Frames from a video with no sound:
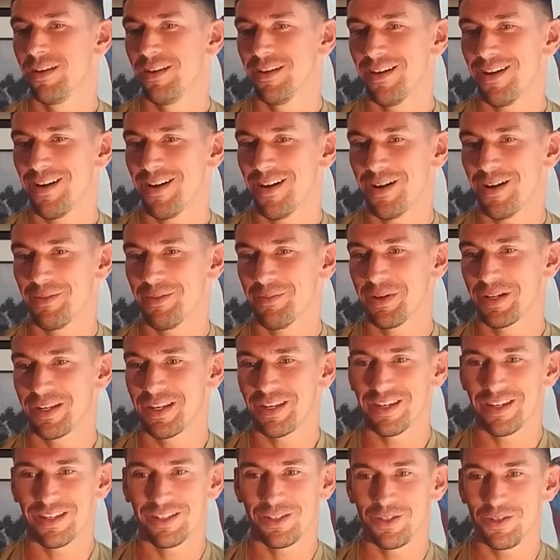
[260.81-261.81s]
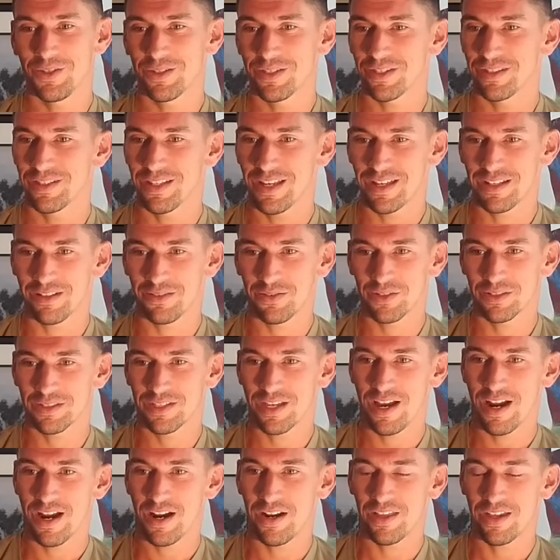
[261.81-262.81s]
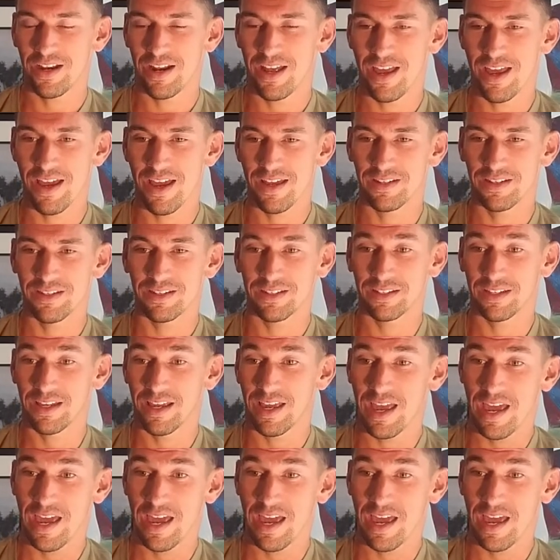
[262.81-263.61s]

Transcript: Again, using that little tire that I had to